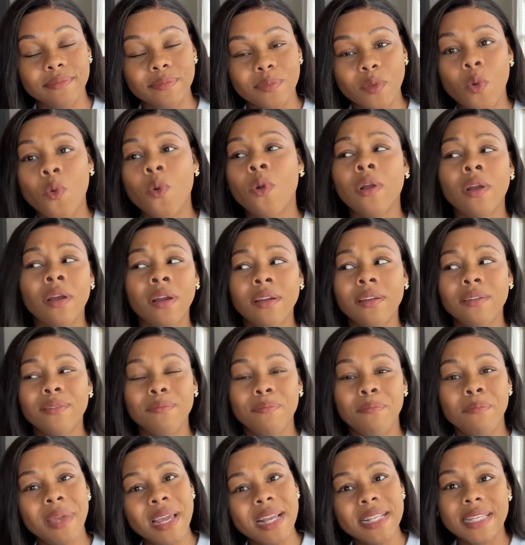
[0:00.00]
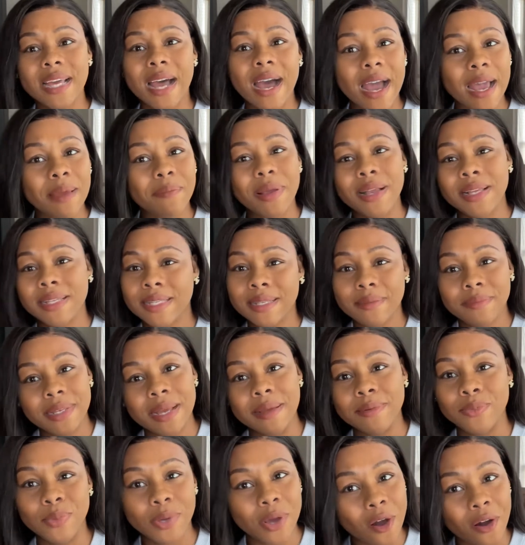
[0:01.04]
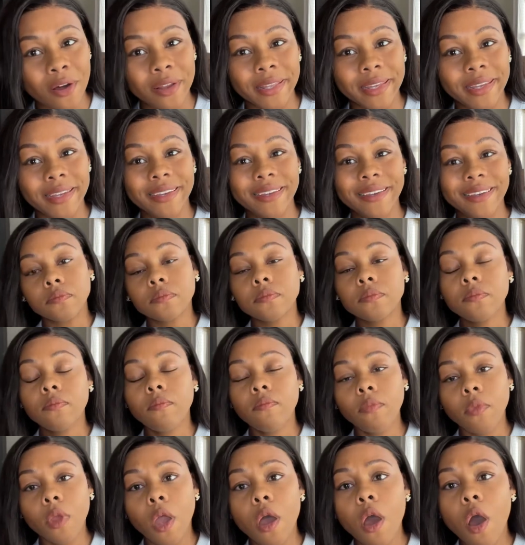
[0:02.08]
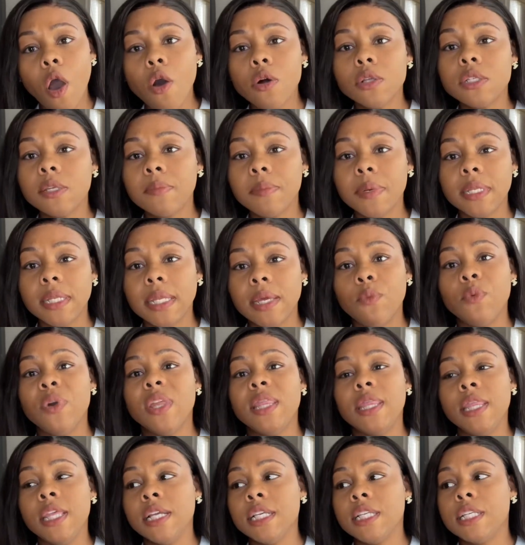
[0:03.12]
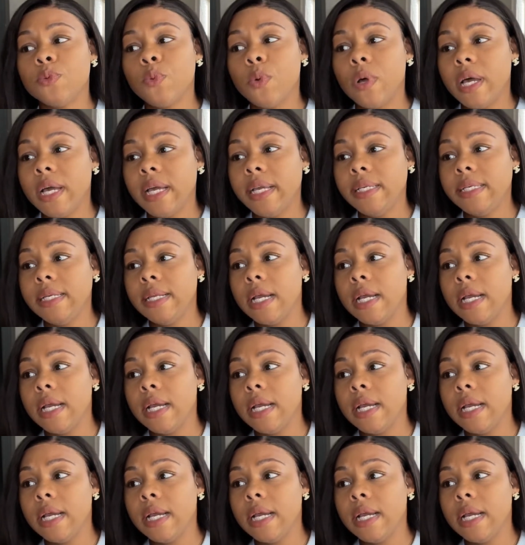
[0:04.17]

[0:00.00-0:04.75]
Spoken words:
or me time, as sometimes we call it. Ultimately, with this one,